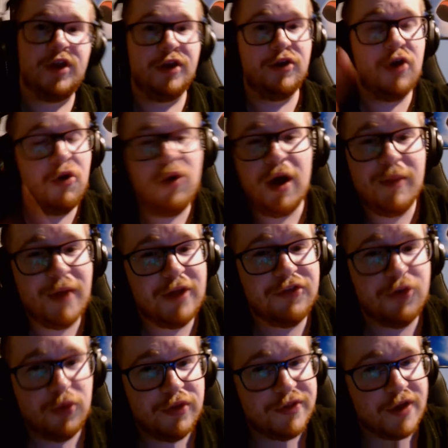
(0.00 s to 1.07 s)
and no, I'm not
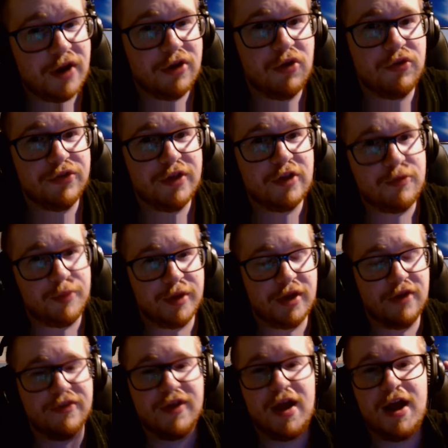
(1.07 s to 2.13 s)
doing Sonic 06
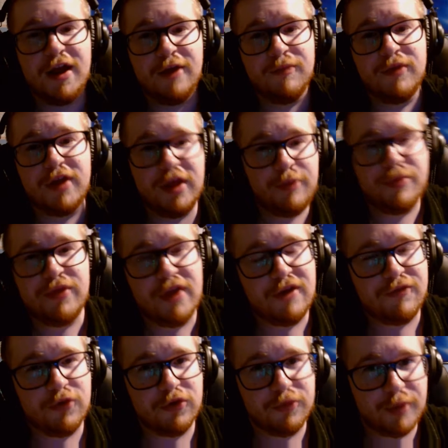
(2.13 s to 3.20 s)
because I am keeping
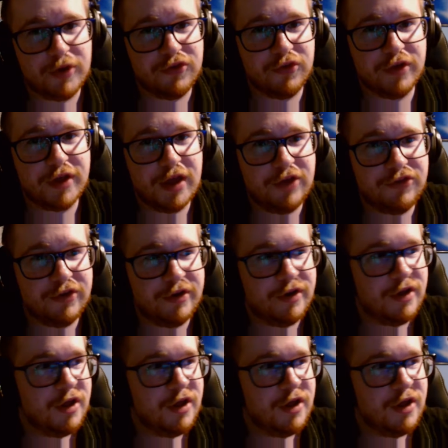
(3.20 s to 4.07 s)
that for a special occasion,